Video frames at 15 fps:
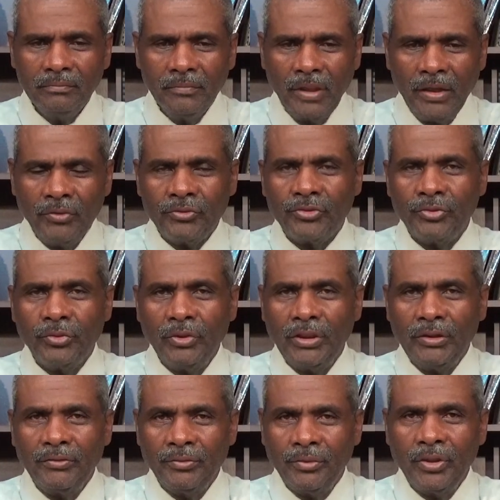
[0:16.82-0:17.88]
and truly,
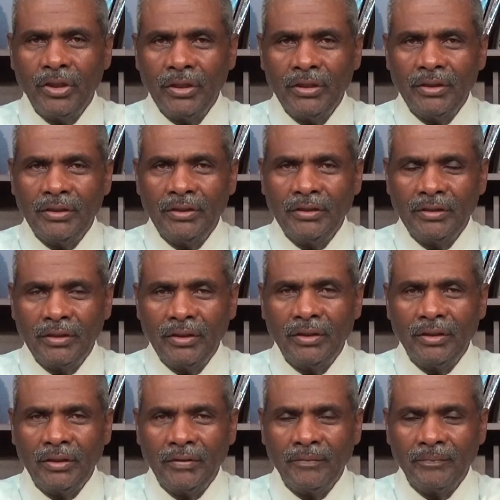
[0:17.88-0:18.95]
really,
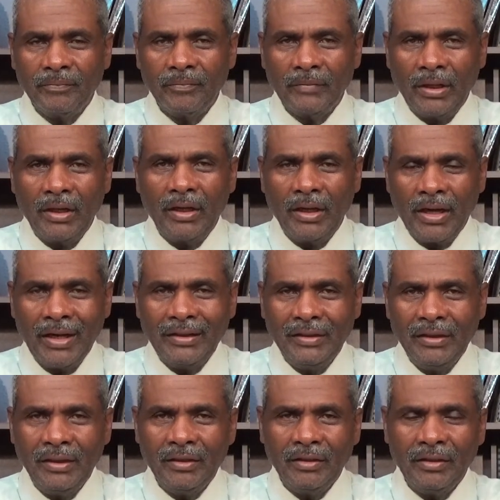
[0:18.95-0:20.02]
I
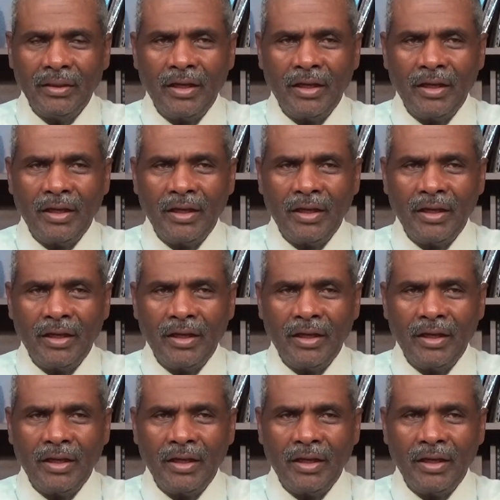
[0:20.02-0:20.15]
didn't.